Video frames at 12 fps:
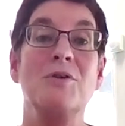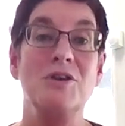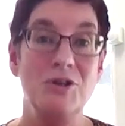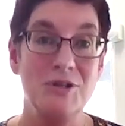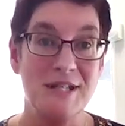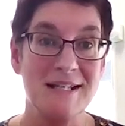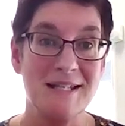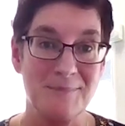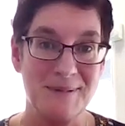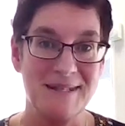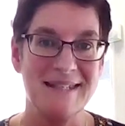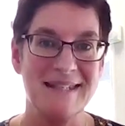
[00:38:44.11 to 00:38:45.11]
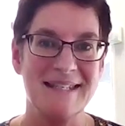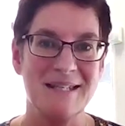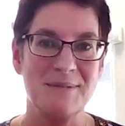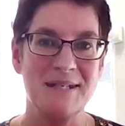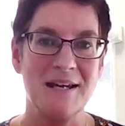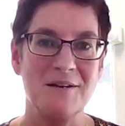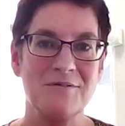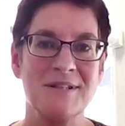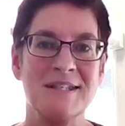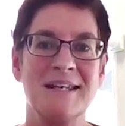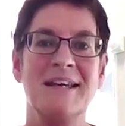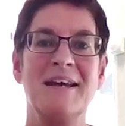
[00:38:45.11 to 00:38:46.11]
are using substances
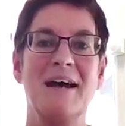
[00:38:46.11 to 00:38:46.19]
themselves.